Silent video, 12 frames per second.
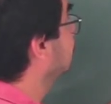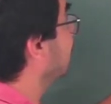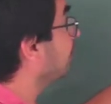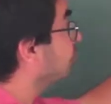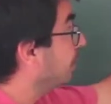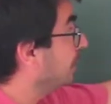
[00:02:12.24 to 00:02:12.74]
They
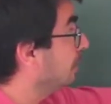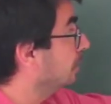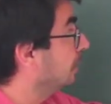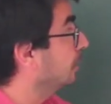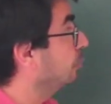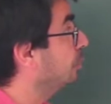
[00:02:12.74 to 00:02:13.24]
have to be
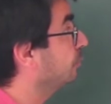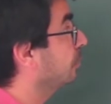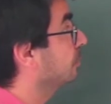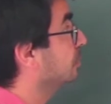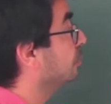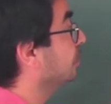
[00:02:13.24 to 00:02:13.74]
like
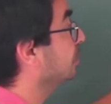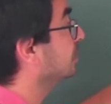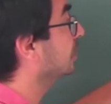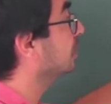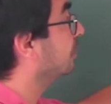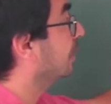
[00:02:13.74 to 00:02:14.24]
uniformly distributed,
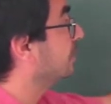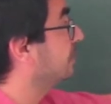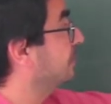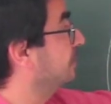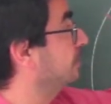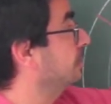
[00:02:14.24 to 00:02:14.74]
otherwise
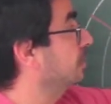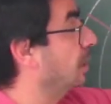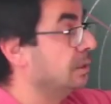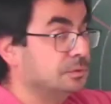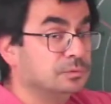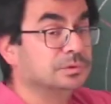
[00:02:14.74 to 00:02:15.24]
this
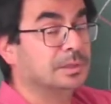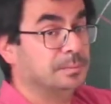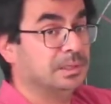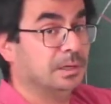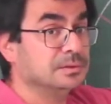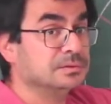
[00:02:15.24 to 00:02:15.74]
current would not be
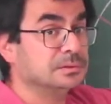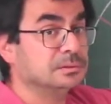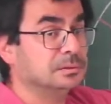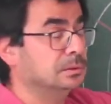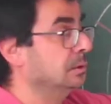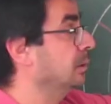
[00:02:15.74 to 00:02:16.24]

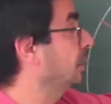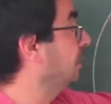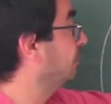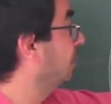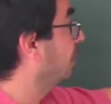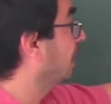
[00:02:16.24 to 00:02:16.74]
constant.
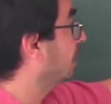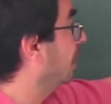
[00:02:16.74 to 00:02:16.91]
If they were like